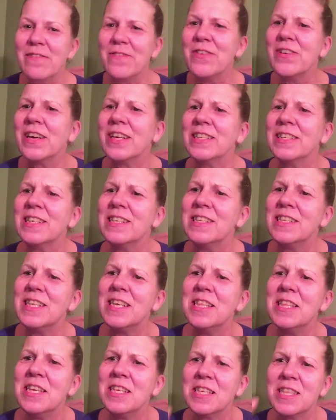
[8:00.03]
know if you guys can
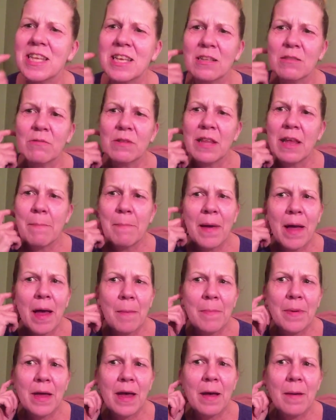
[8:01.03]
see these things when they
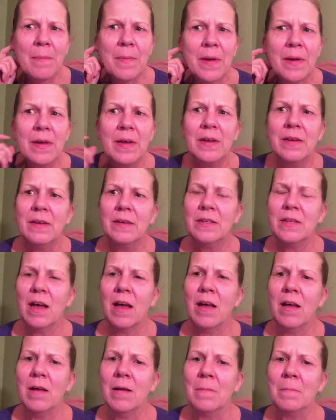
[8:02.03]
pop up.
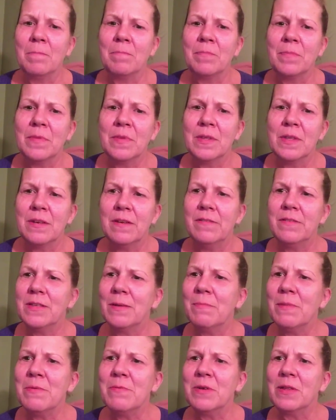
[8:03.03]
If
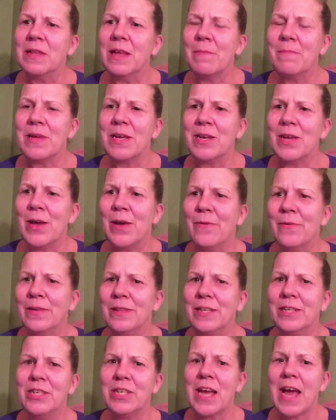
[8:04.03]
somebody would let me know
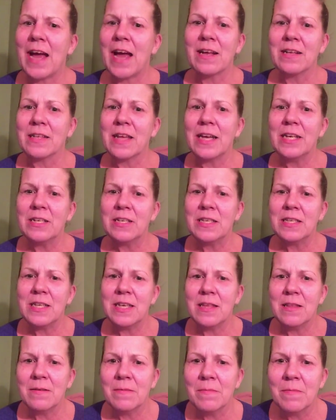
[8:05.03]
in the chat, because I just
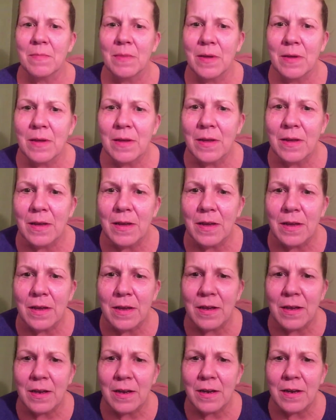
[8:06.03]
see them.
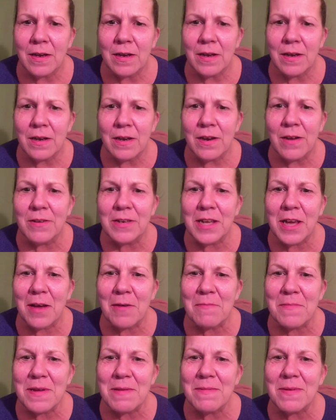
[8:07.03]
No,
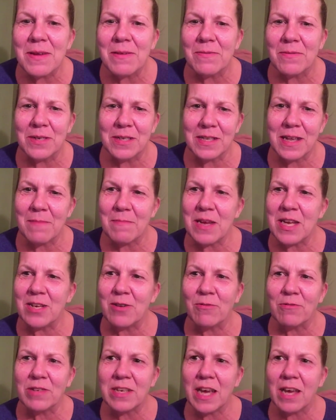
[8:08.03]
tell Mimi. What does that mean?
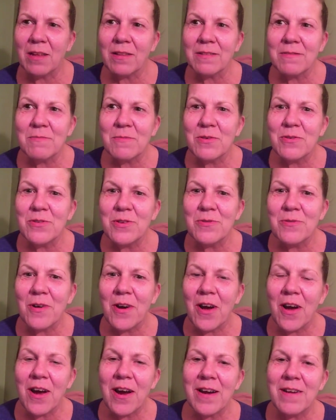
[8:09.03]
Don't tell them who
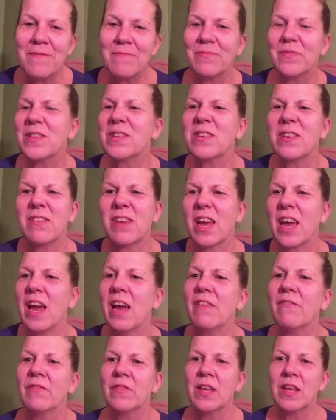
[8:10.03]
you are? It's
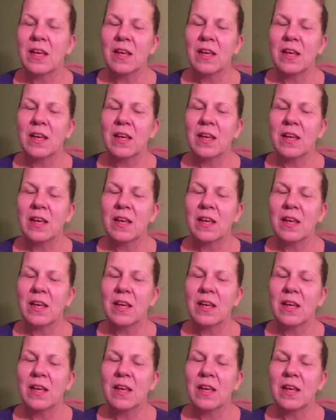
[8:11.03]
okay.